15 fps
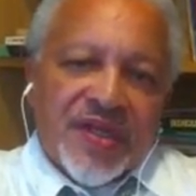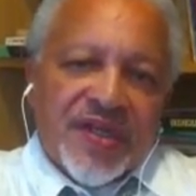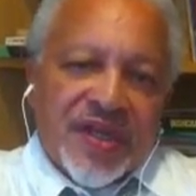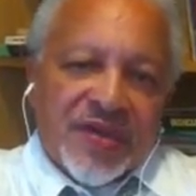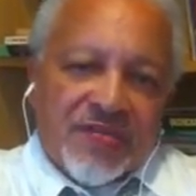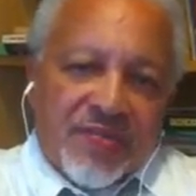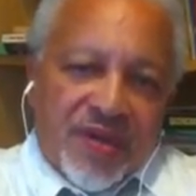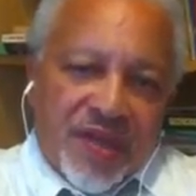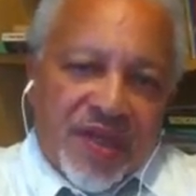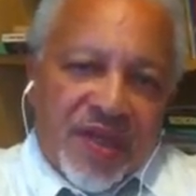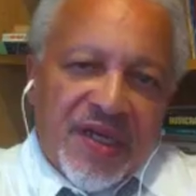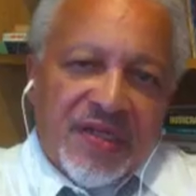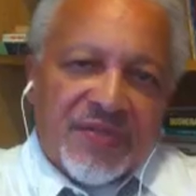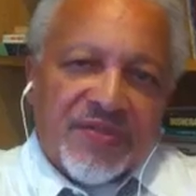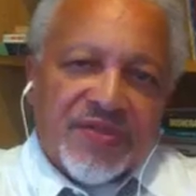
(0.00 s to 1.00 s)
They
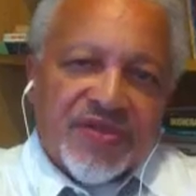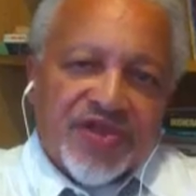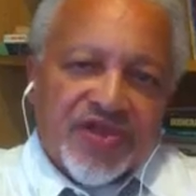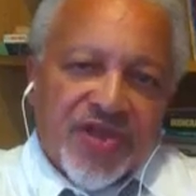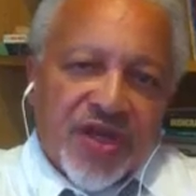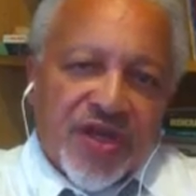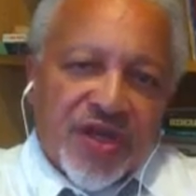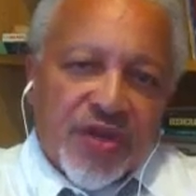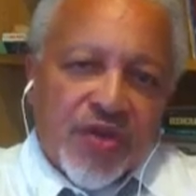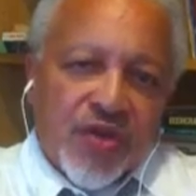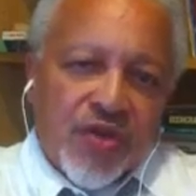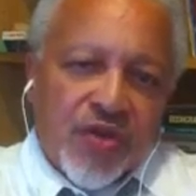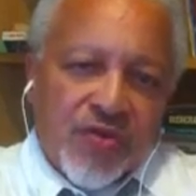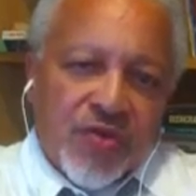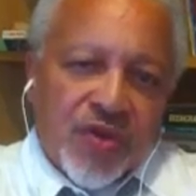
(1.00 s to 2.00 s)
blame Charlie
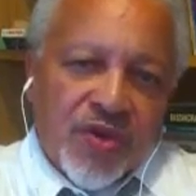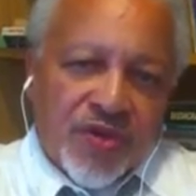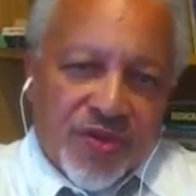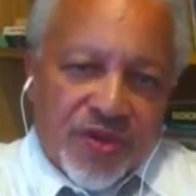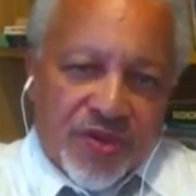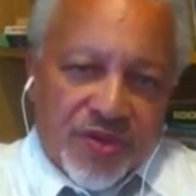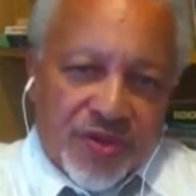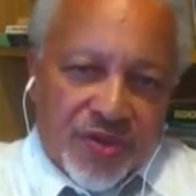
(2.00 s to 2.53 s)
Homeowner,